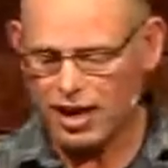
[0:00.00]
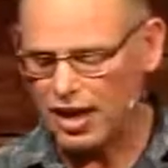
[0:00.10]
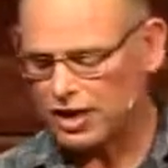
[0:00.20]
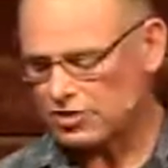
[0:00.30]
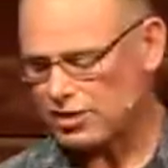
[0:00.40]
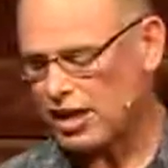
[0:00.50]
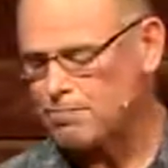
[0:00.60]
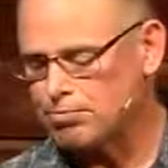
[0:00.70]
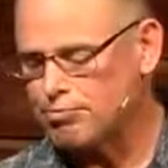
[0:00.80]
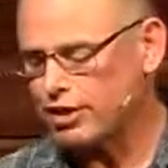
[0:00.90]
It's a
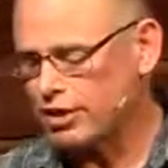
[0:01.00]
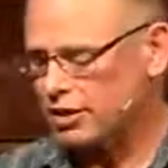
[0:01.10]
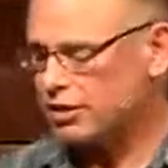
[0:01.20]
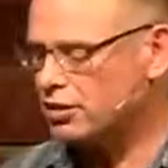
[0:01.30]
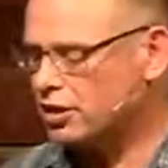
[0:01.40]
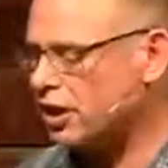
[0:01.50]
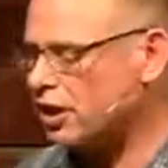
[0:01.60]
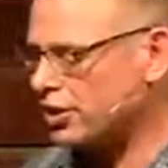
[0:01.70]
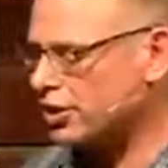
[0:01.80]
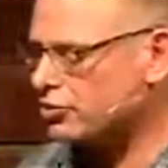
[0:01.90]
brilliant little
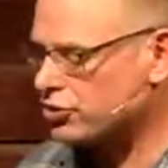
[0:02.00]
card as a